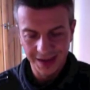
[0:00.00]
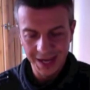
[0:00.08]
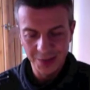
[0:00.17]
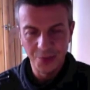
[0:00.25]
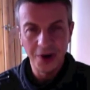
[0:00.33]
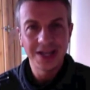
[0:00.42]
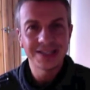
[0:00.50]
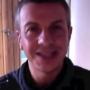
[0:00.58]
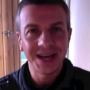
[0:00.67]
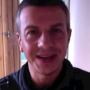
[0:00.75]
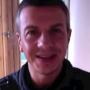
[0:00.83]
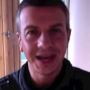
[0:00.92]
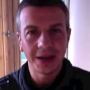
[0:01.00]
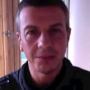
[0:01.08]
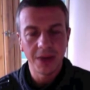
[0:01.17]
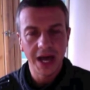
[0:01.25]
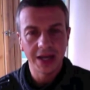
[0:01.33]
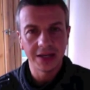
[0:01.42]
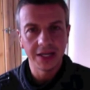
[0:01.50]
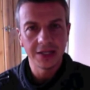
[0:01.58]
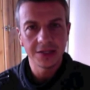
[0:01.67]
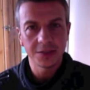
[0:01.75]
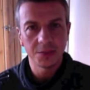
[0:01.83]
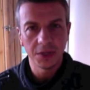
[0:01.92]
embrace that
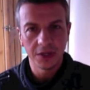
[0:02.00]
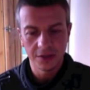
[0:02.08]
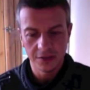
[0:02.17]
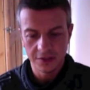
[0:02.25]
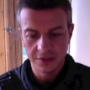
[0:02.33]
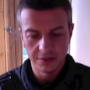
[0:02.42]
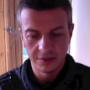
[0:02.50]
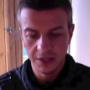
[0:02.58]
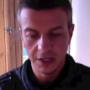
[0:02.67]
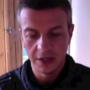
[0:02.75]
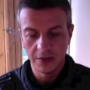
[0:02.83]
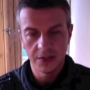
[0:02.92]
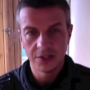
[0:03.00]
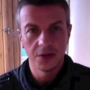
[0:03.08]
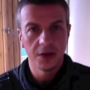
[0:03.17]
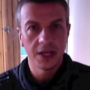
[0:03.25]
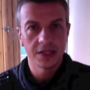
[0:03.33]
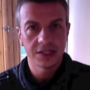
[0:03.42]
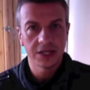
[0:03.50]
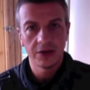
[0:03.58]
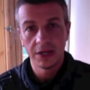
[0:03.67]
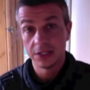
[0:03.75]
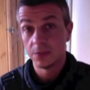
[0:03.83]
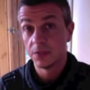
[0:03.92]
madness, because it's not
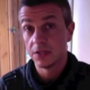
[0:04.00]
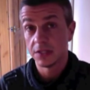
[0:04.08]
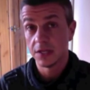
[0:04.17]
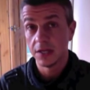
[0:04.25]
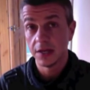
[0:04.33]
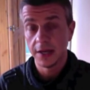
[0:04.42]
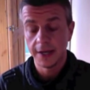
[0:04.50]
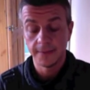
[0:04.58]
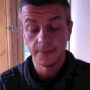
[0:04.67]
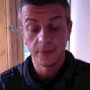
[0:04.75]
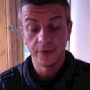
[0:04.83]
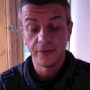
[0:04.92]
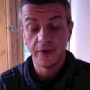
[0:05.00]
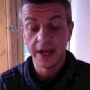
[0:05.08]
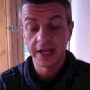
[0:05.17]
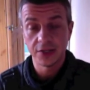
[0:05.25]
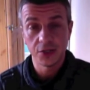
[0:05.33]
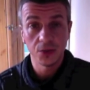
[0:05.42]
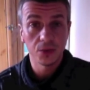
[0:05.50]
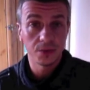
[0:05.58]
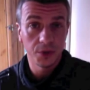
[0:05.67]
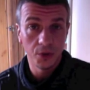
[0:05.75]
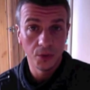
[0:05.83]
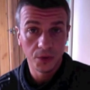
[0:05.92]
necessarily something that's going to finance
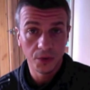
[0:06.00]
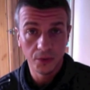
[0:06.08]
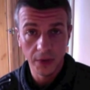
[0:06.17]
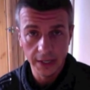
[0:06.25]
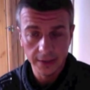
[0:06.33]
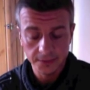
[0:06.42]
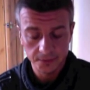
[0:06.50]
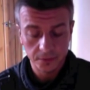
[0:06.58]
your career.